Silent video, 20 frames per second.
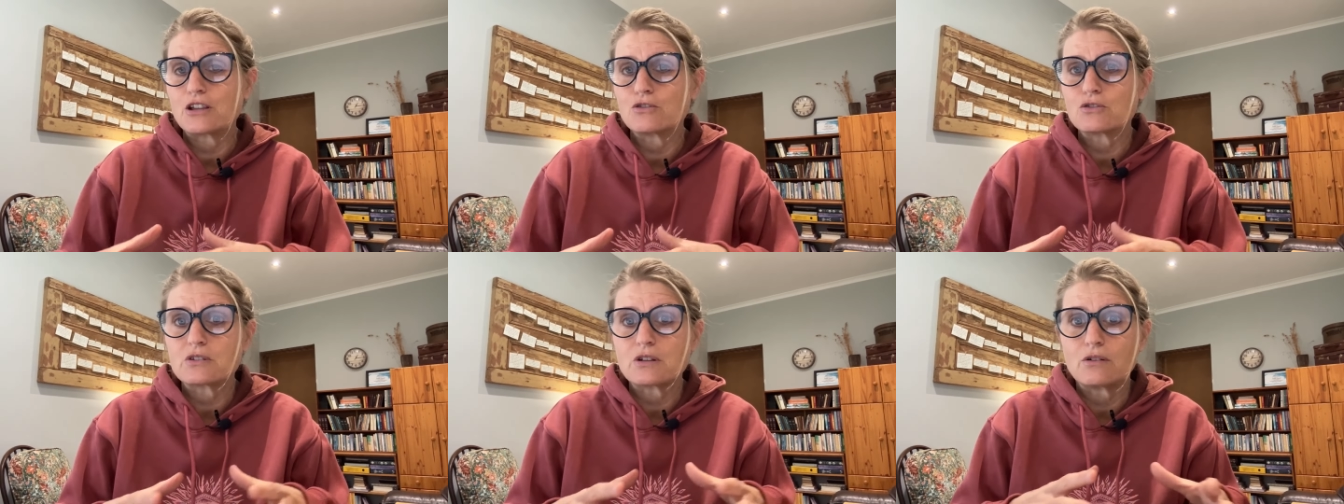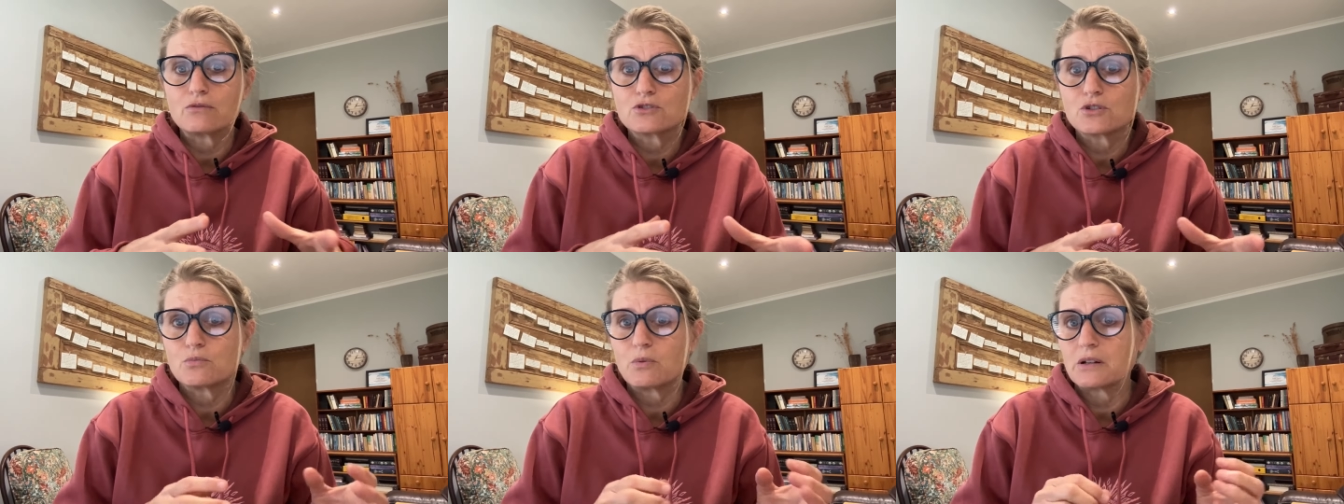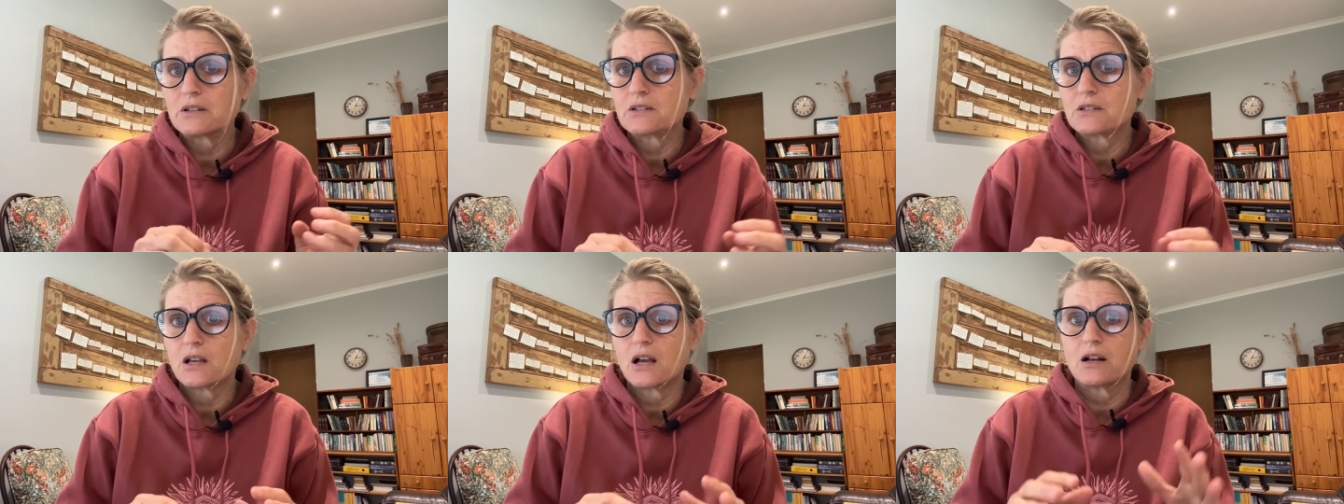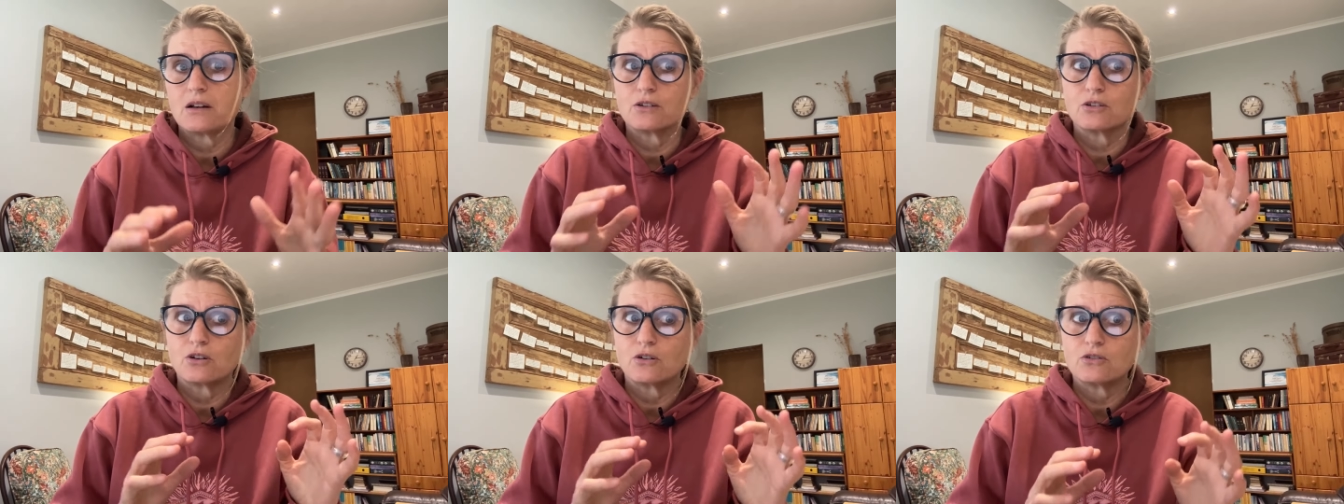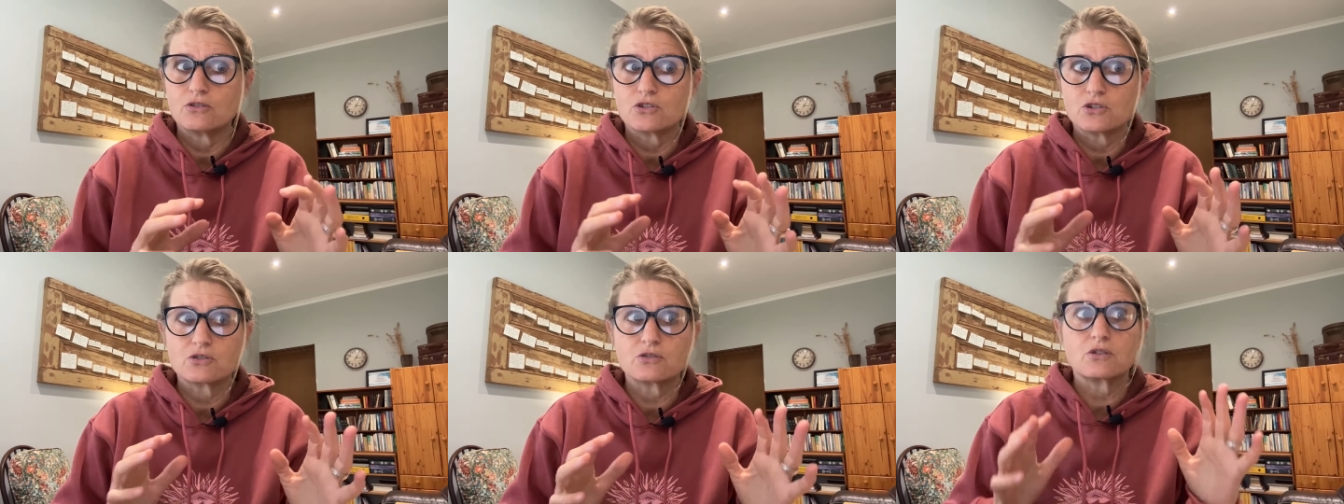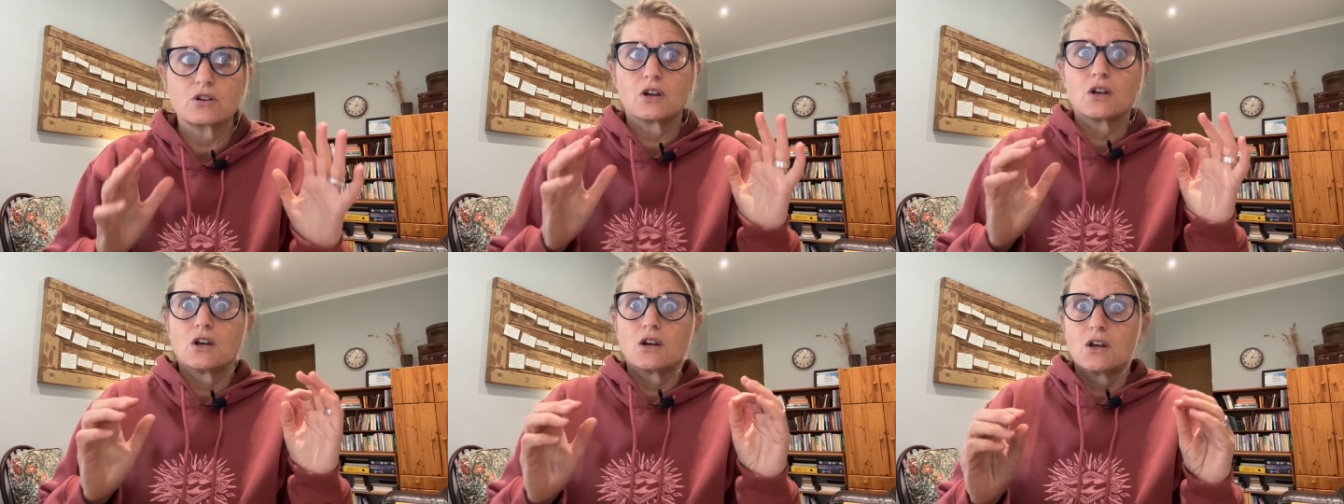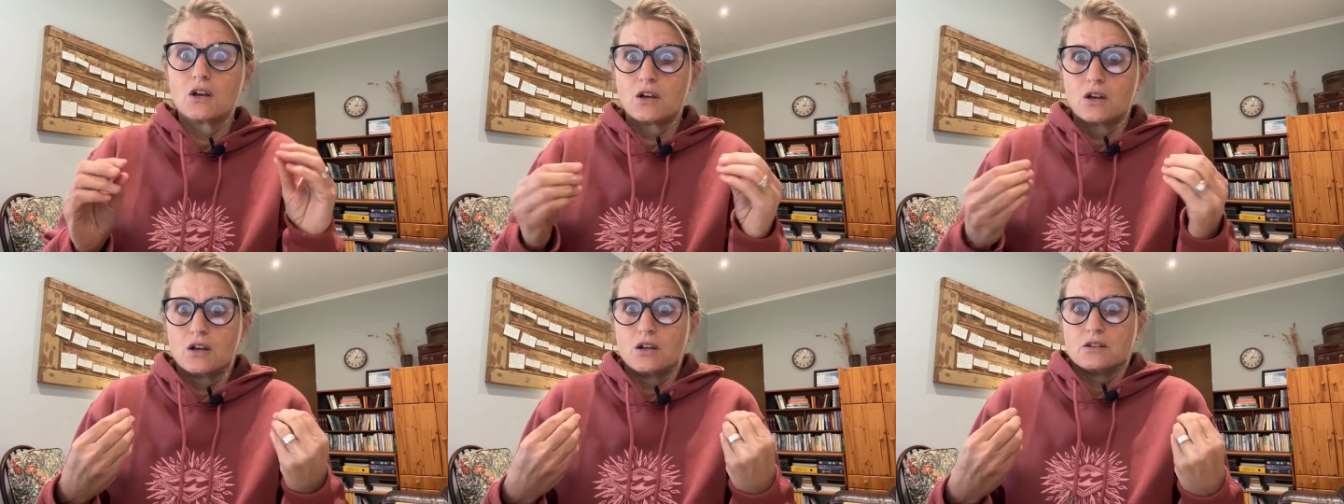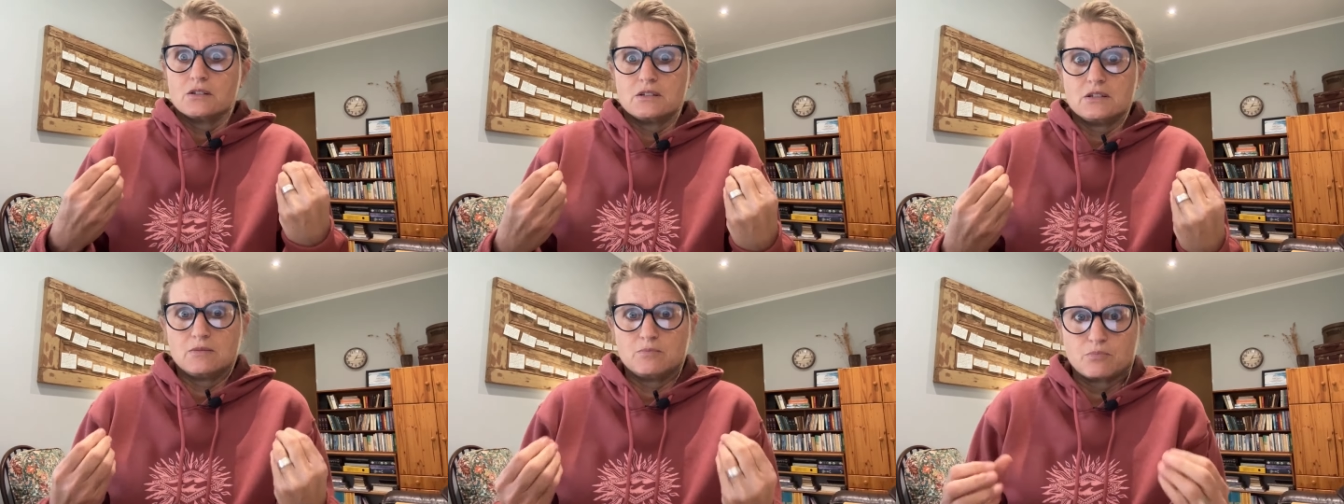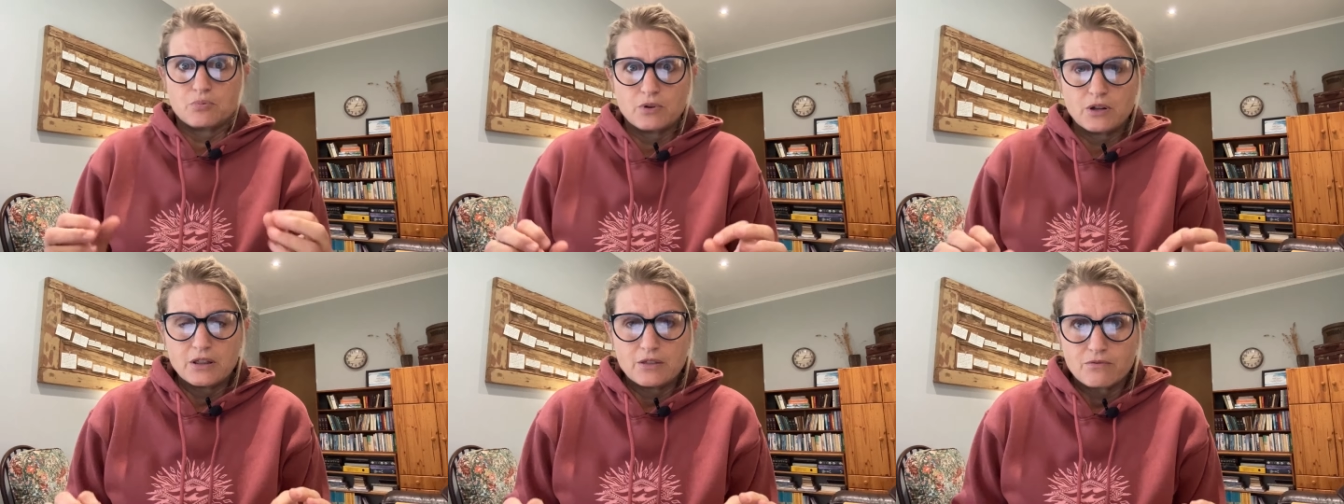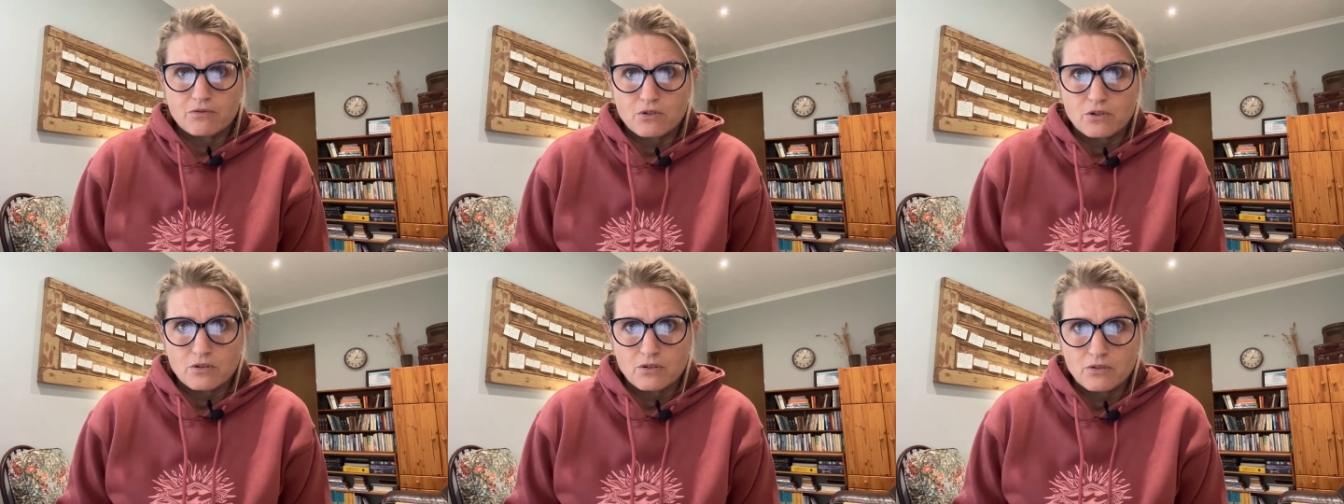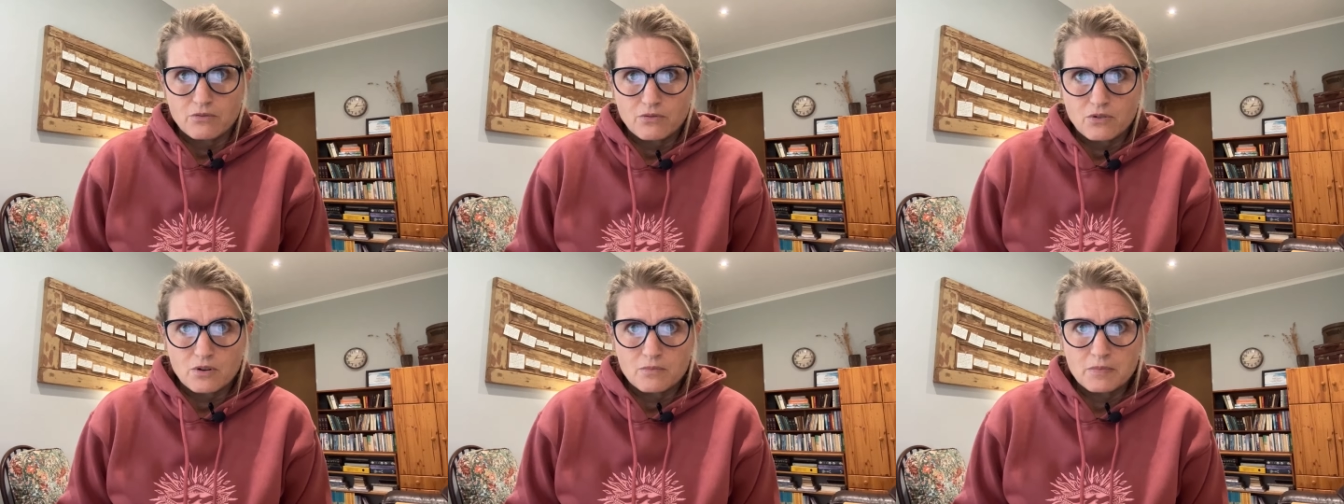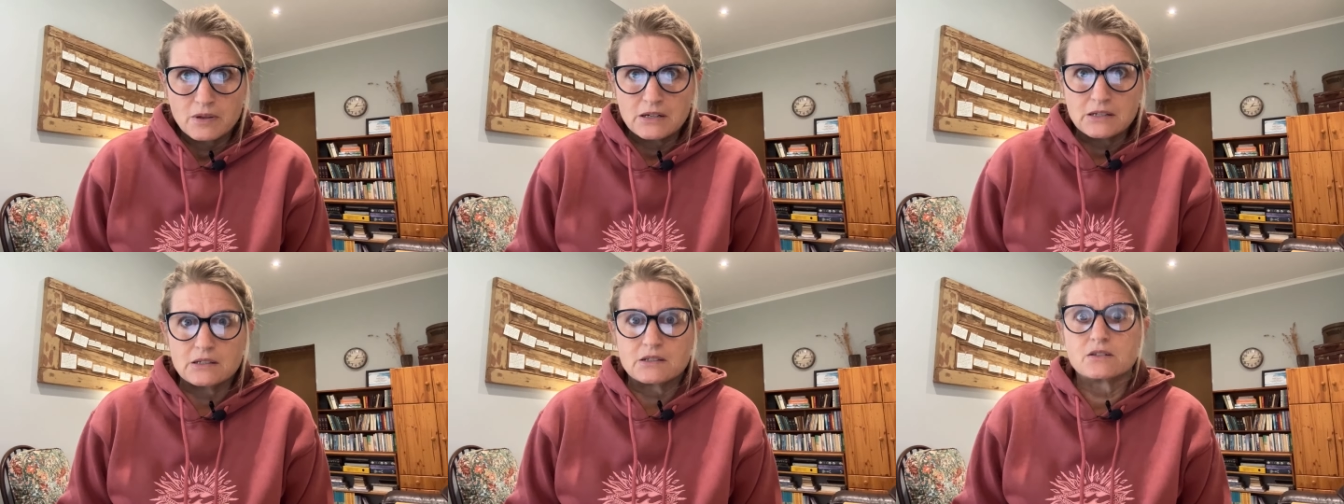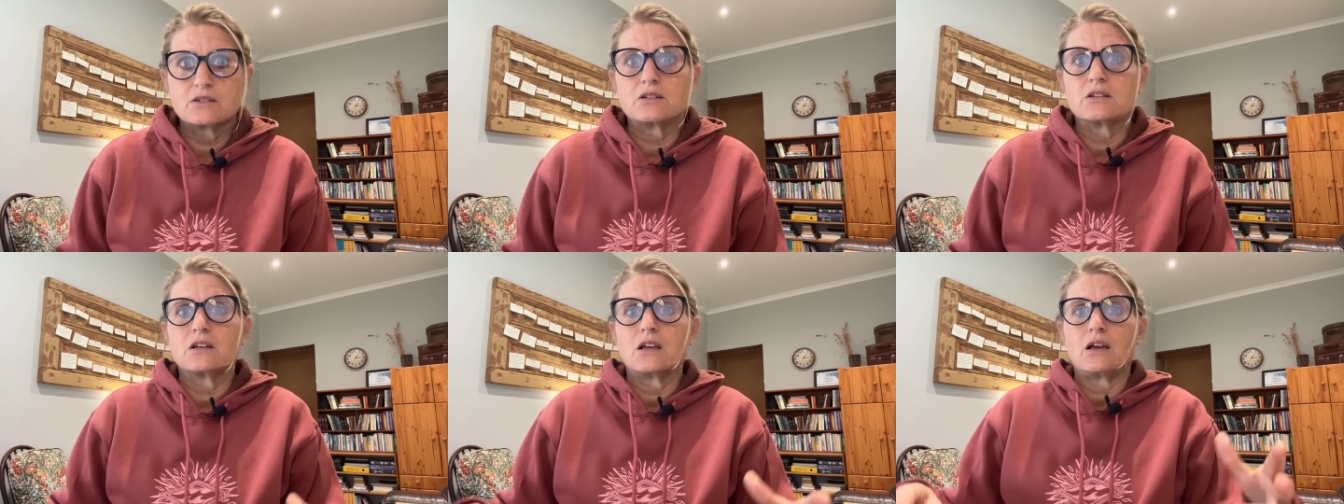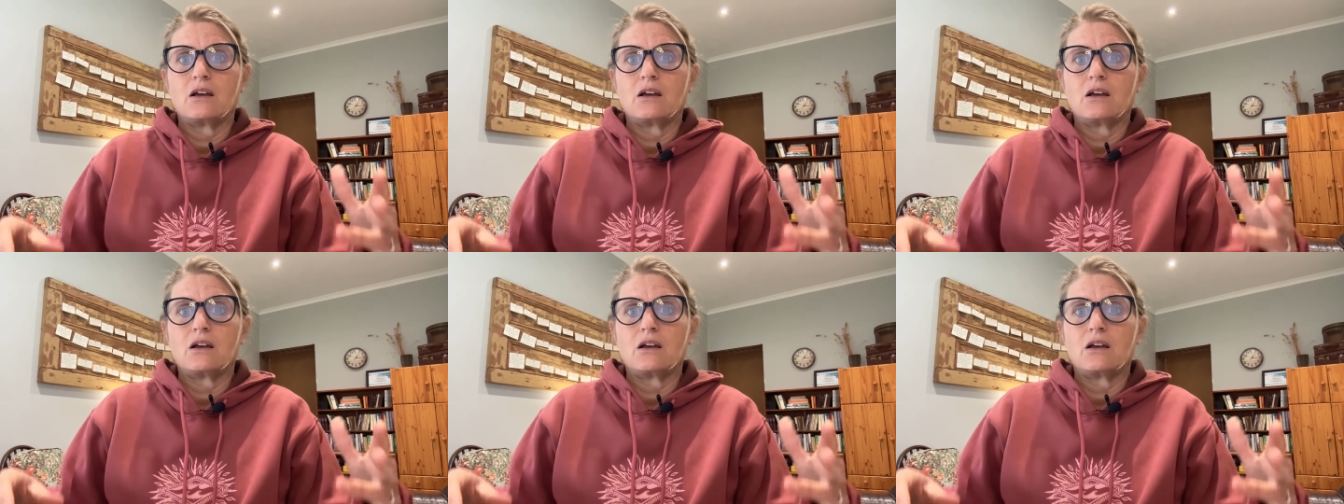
yourself to one side and go and just deep breathe for a minute.